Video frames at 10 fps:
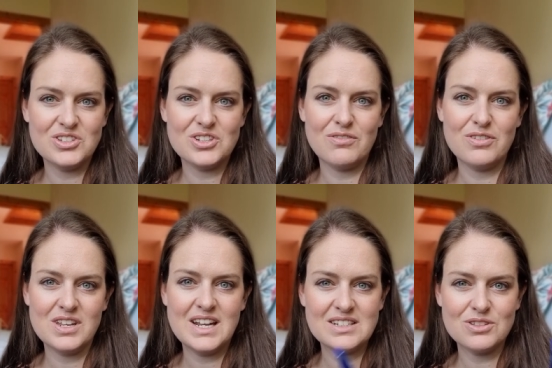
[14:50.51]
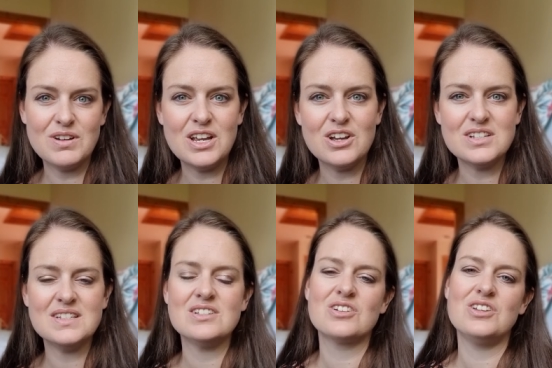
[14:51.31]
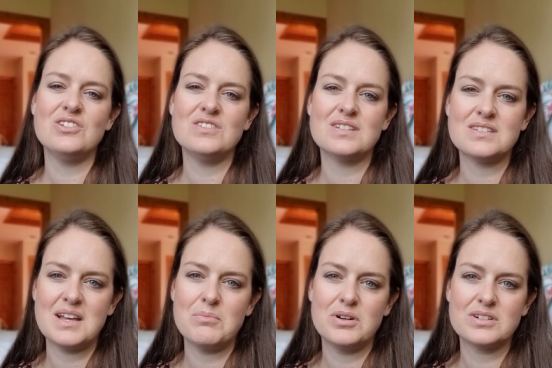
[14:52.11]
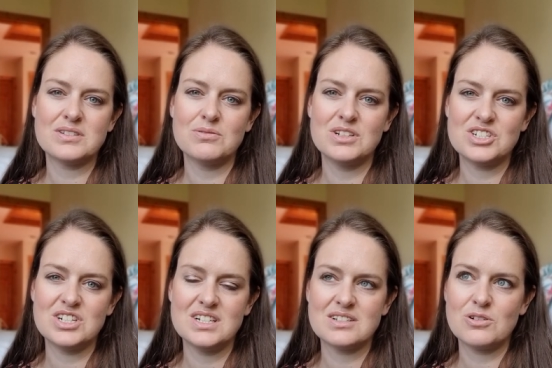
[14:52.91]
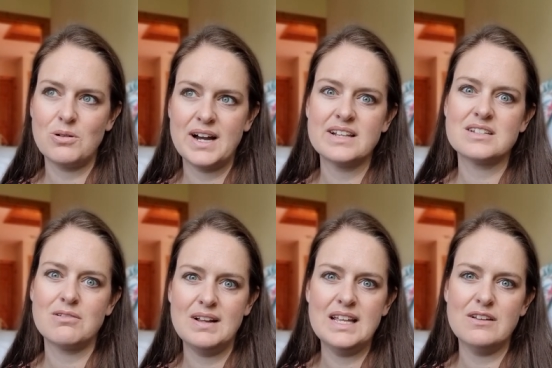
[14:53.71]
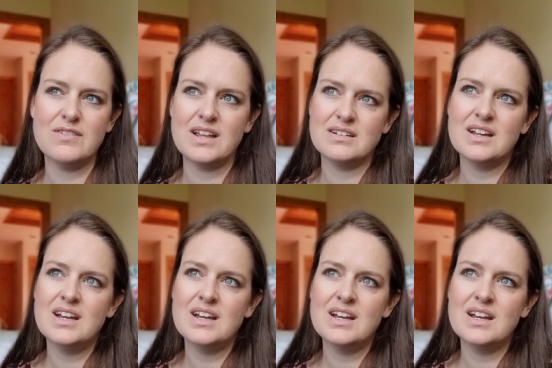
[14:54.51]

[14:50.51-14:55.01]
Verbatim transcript: So for the next three years, he's going to use the same books, which is quite a relief. And